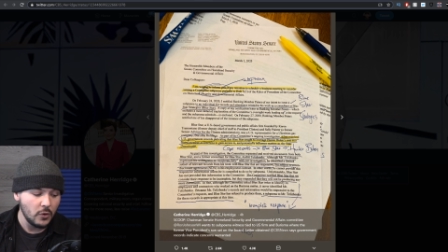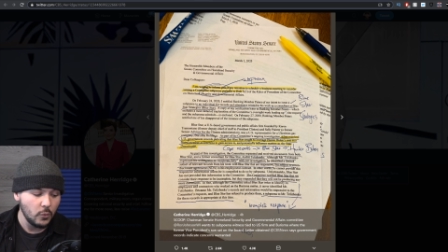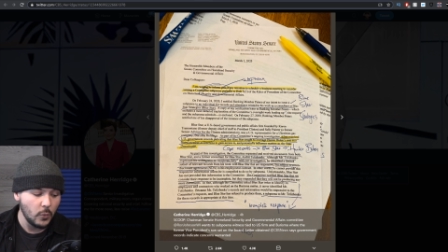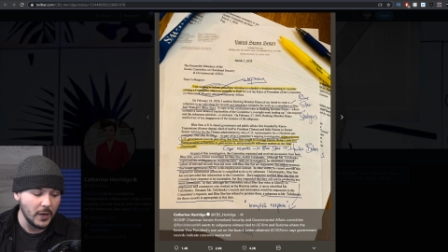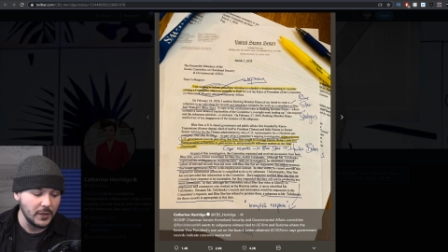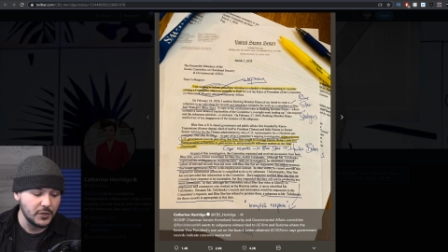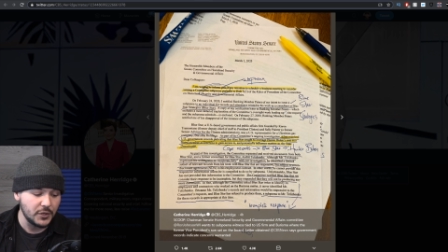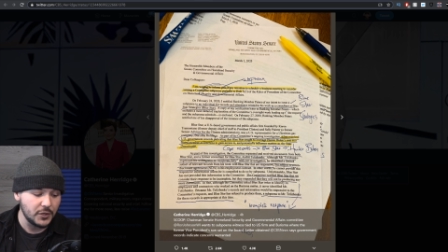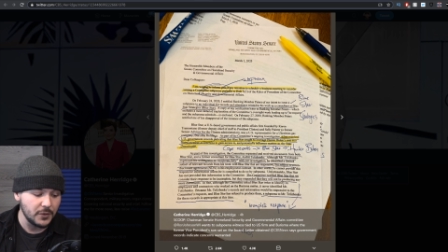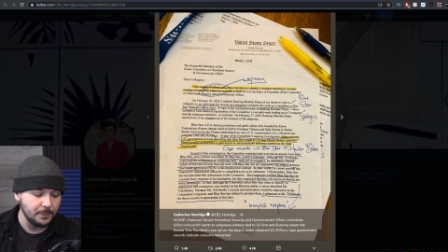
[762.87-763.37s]

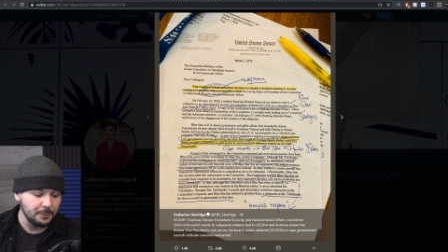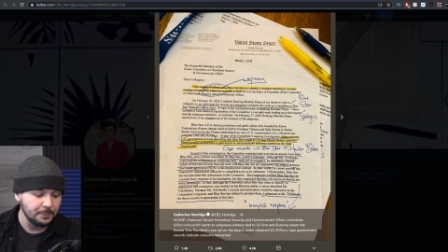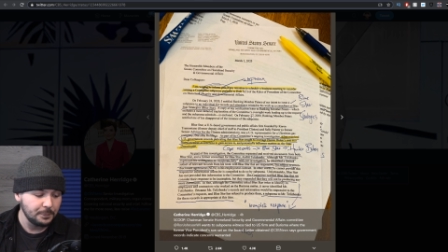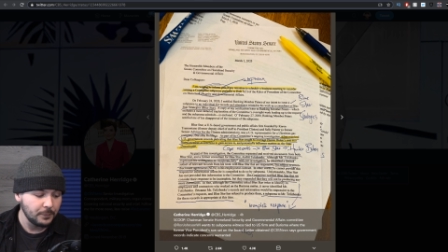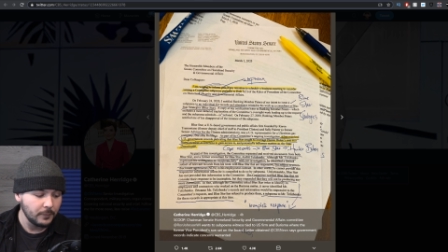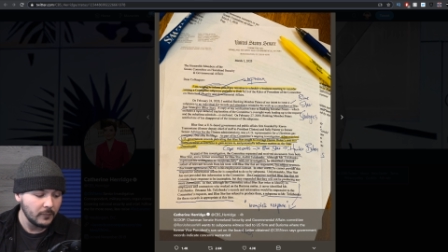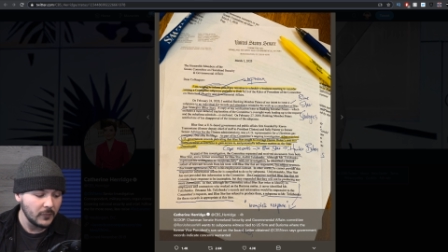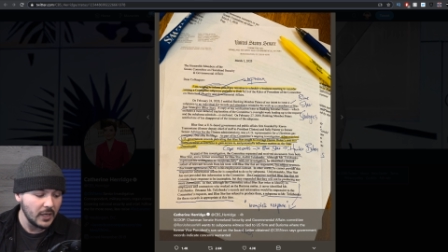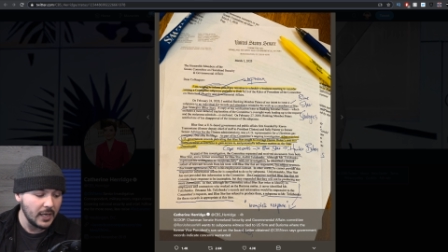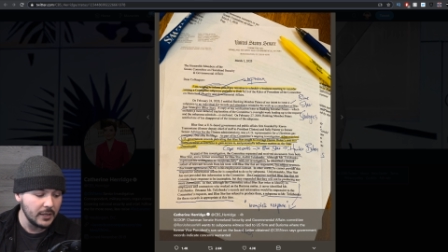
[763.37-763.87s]
which
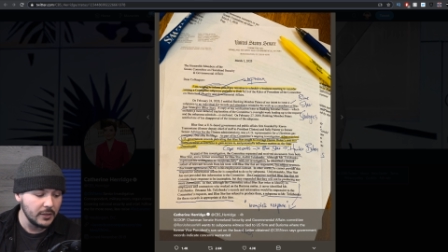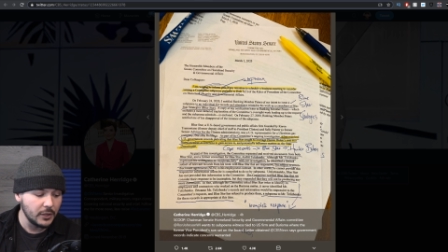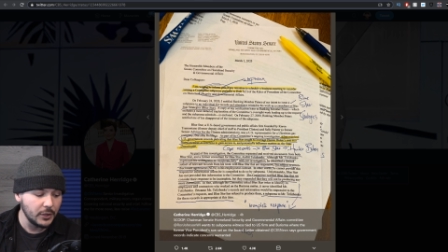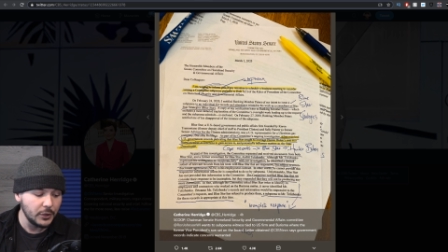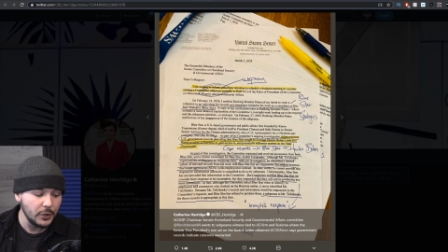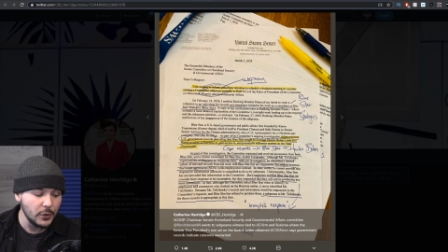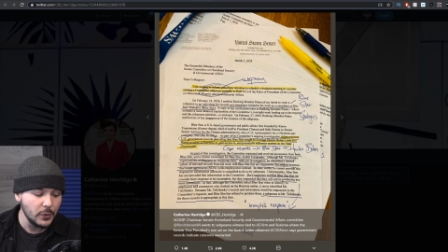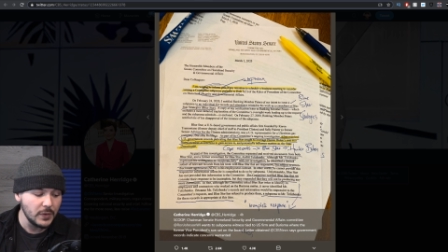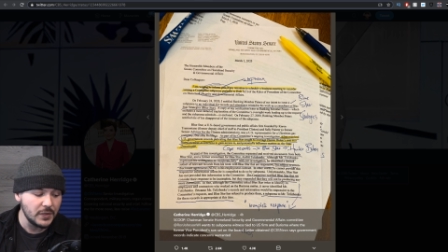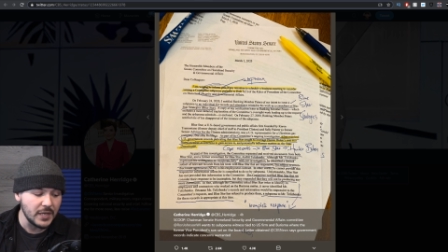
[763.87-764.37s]

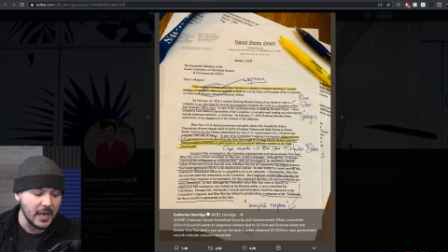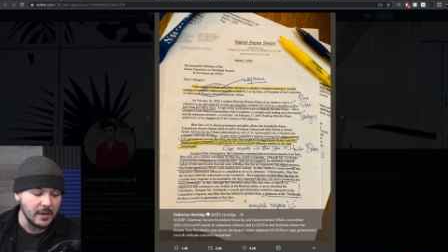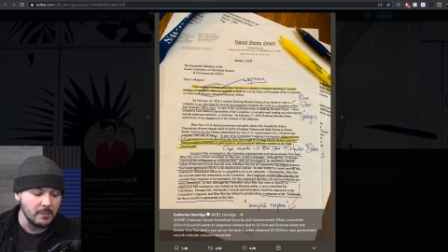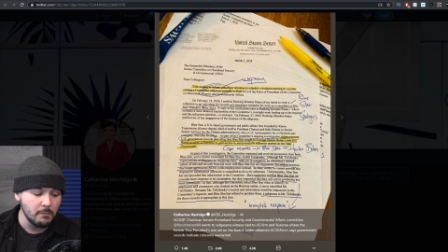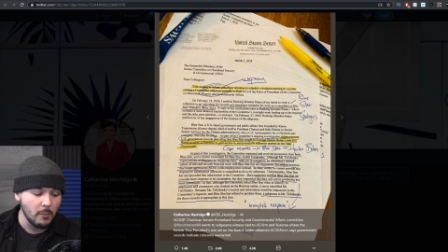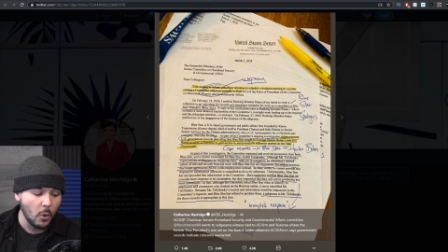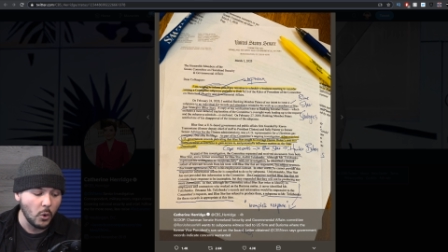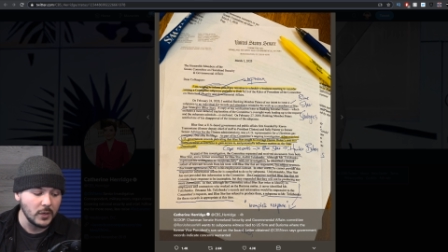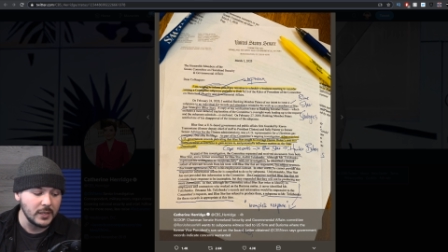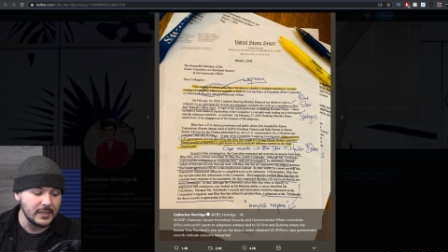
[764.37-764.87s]
includes
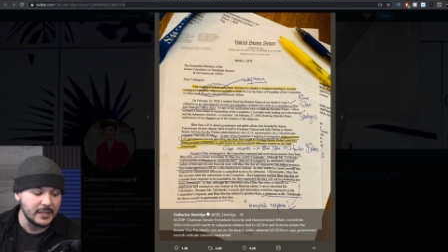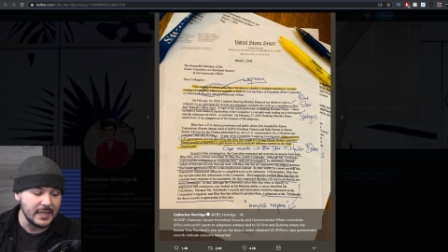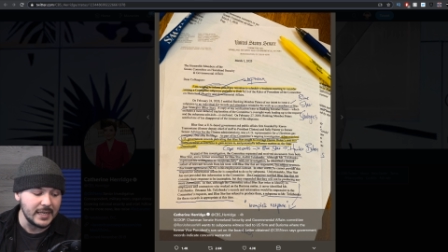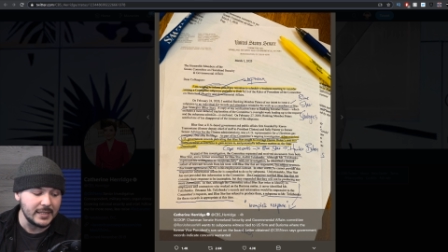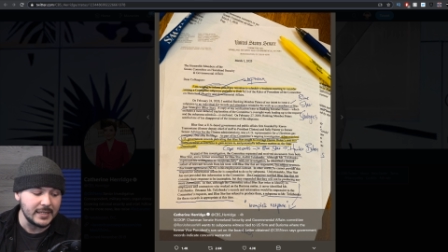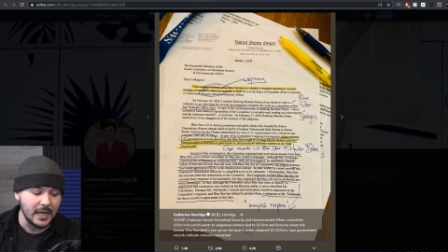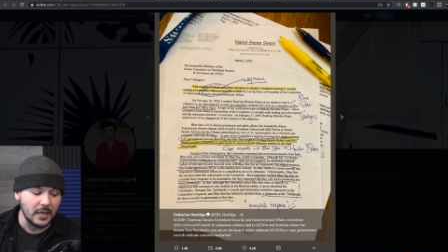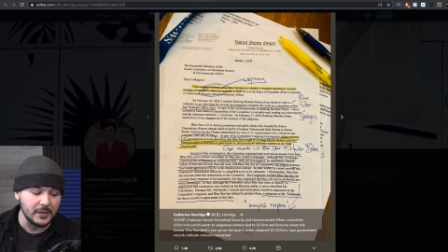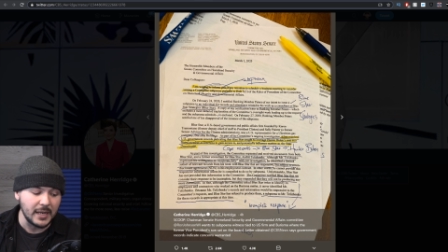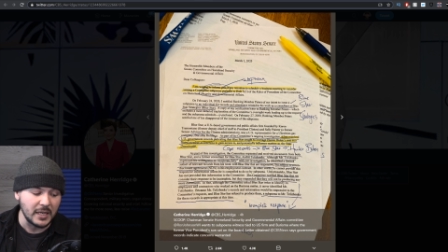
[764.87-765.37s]
a more
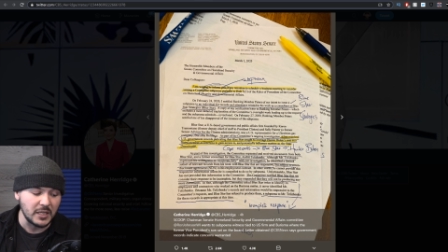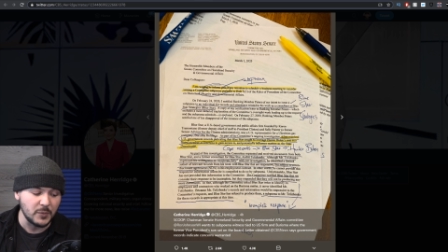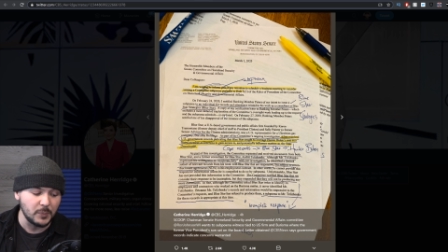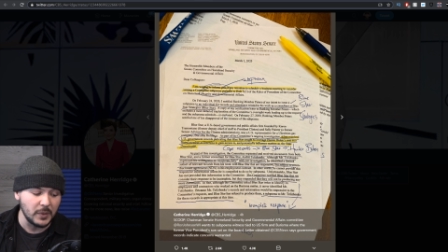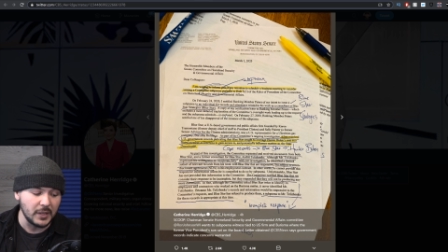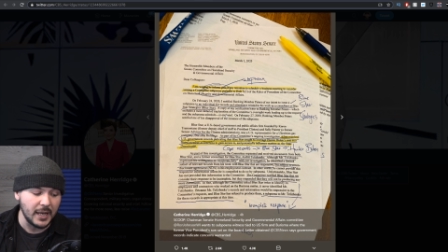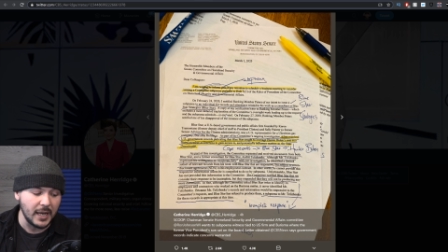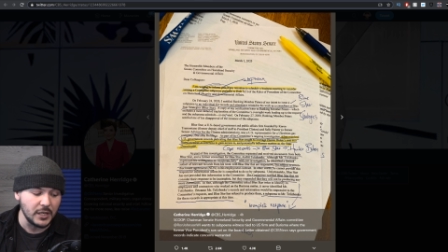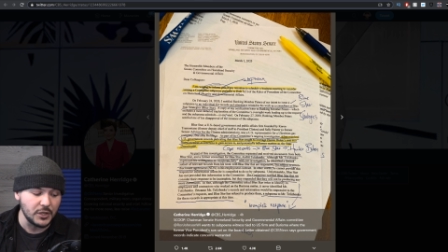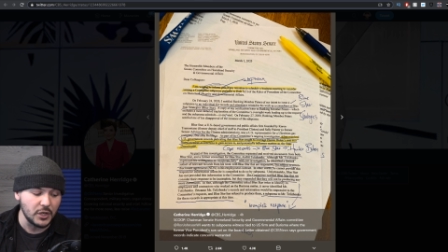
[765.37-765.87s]
detailed
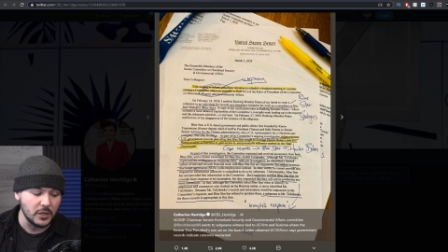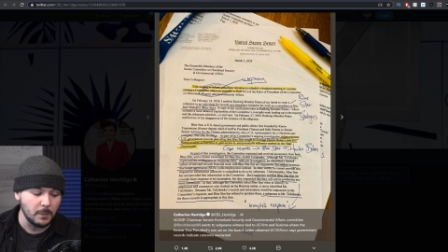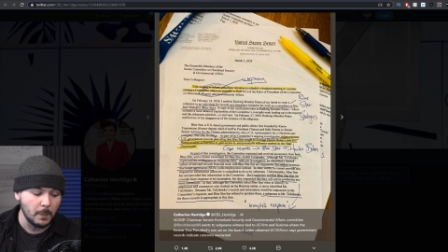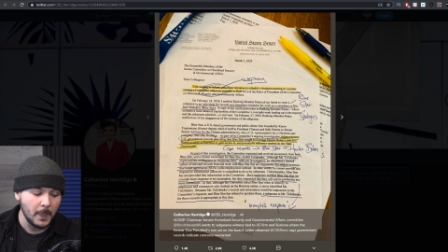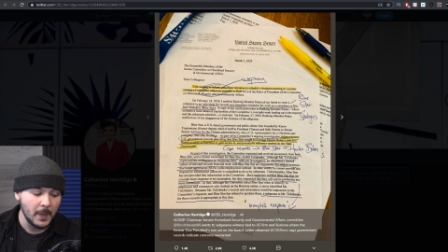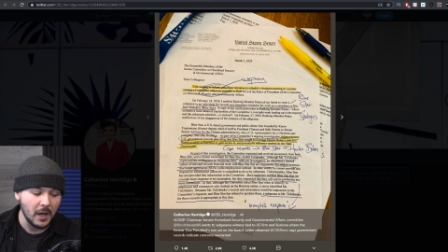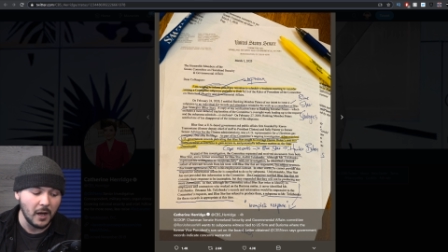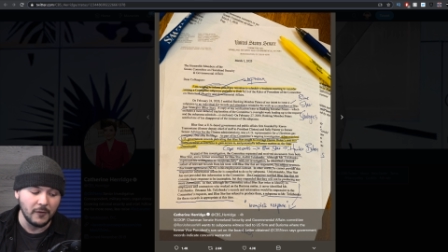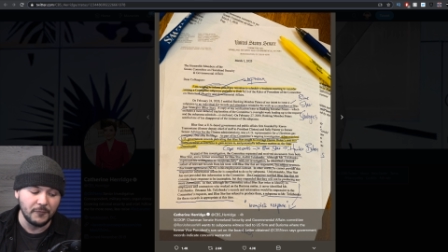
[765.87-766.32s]
explanation